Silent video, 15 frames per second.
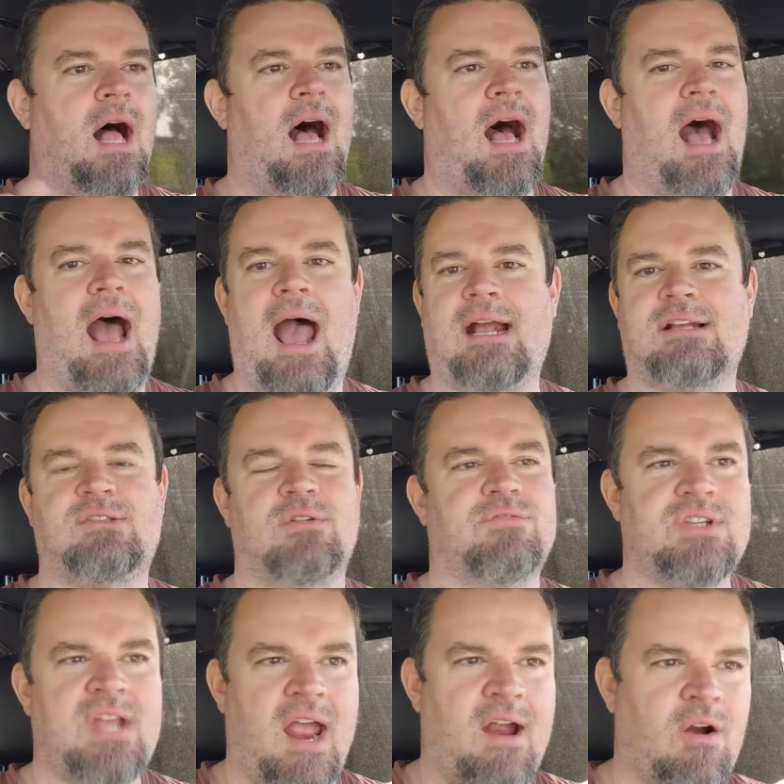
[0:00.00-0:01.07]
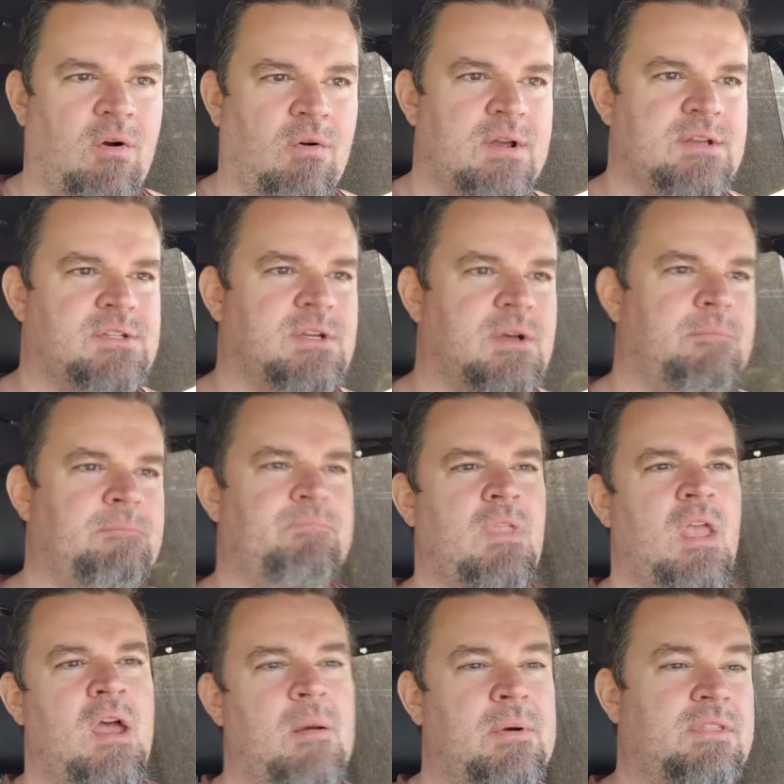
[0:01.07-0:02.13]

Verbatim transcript: uh, acts of terrorism,